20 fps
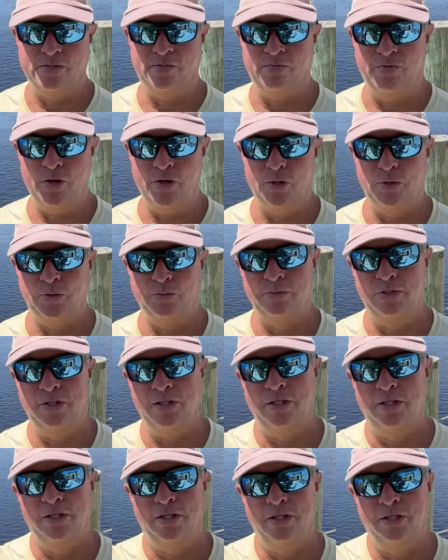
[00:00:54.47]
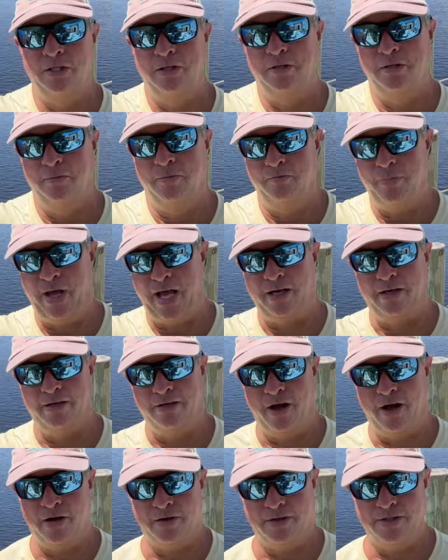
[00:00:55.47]
filmed back
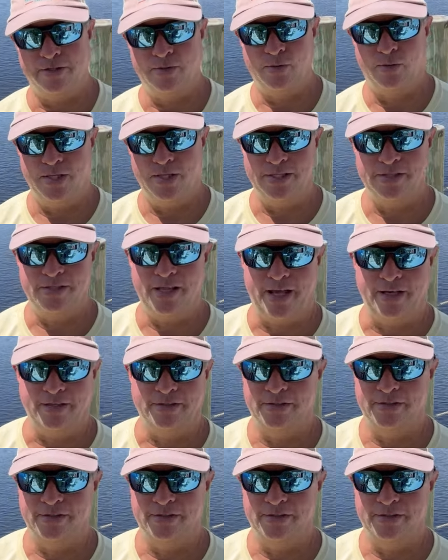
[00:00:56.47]
on August 26th.